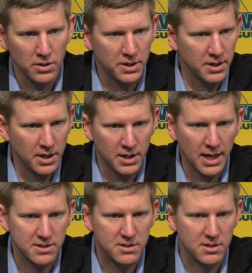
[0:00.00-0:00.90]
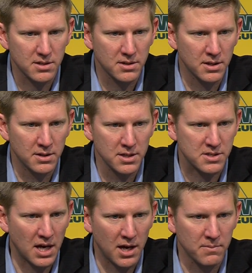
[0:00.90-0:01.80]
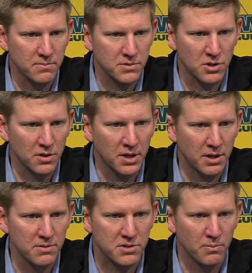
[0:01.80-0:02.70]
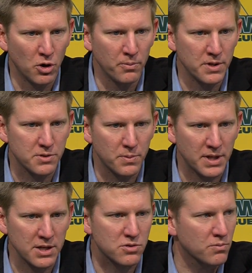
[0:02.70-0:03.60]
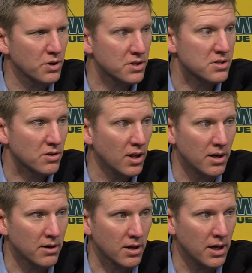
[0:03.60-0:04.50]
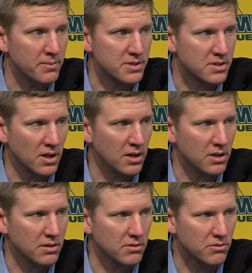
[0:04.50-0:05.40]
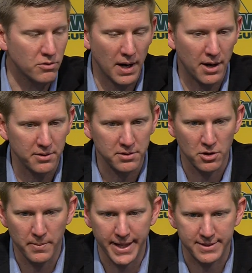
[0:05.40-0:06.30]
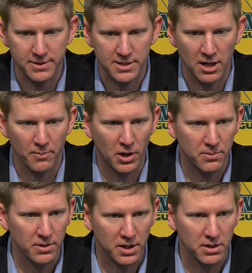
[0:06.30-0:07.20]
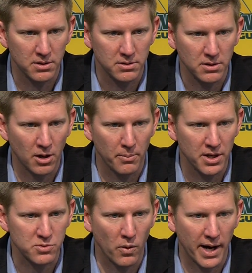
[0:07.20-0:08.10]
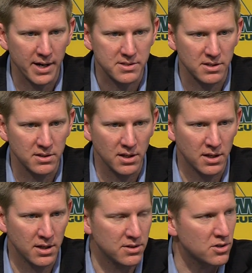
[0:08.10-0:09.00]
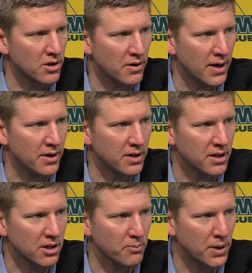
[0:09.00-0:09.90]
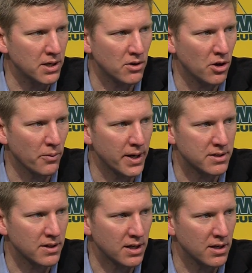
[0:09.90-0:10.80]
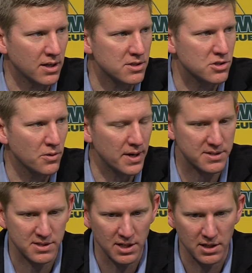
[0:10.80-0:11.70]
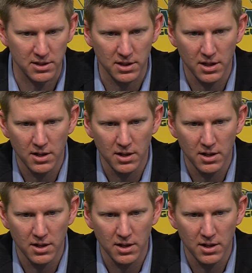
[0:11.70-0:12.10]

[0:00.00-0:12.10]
Well, and that's in this game. Certainly, there were some moments, but that's what this club has done throughout. You go back to Santa Barbara, getting our butts waxed, and then turning around and then competing all the way to the end against USC.